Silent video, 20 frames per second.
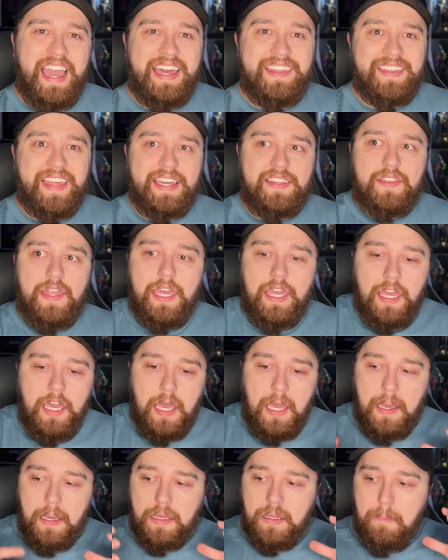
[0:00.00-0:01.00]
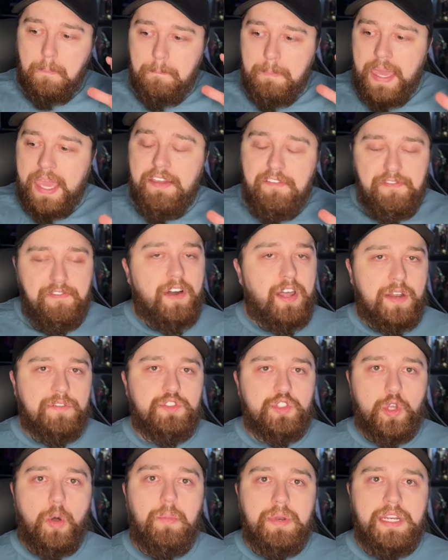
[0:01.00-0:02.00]
And like they make fun of
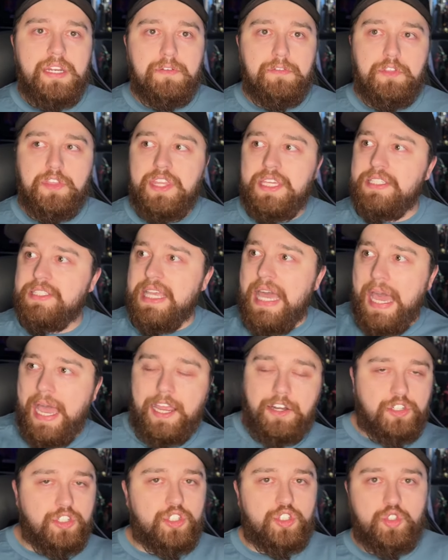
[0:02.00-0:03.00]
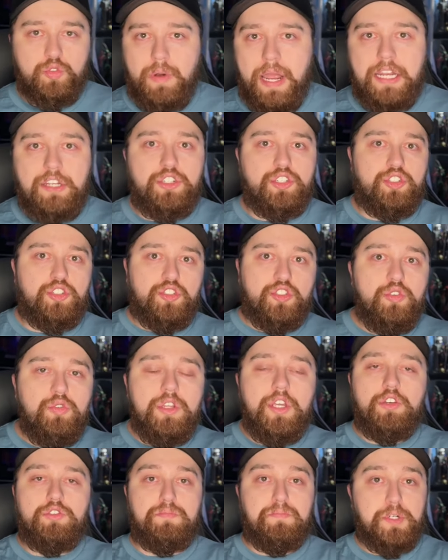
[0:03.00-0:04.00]
so many different things actors, directors,
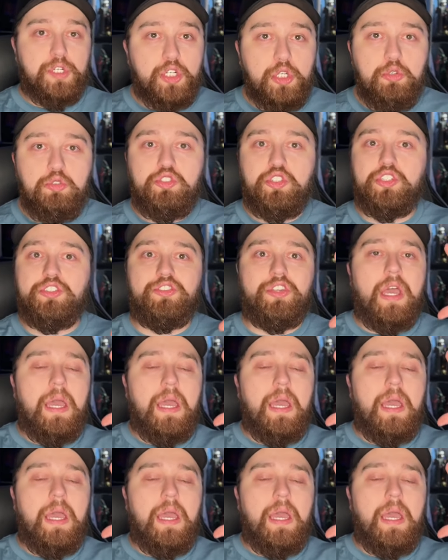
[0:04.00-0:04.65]
studios, producers.